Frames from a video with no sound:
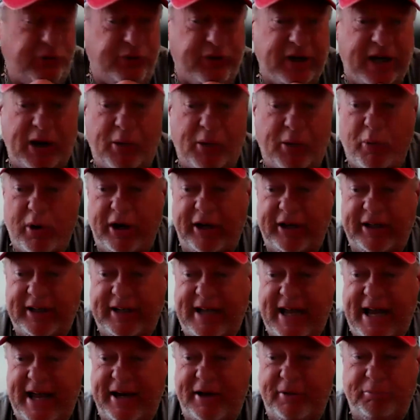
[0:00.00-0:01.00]
too that I wanted to
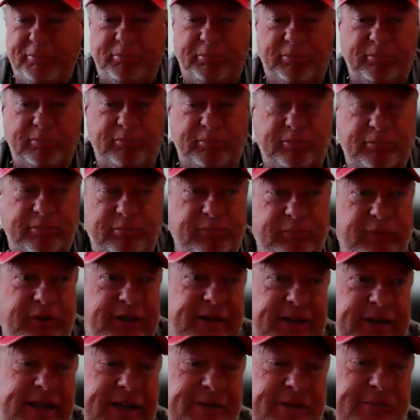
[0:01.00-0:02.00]
kind of
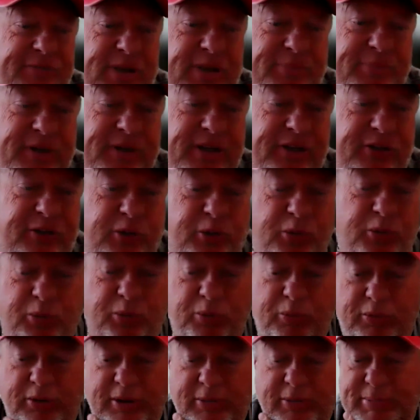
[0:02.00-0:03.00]
give something
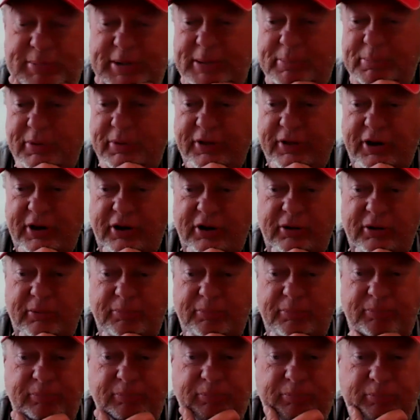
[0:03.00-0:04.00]
to the people that
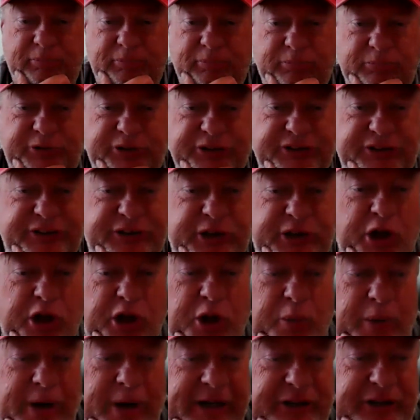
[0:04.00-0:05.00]
are just
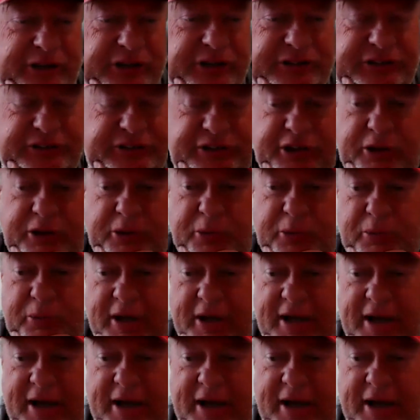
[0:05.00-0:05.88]
solo agents too.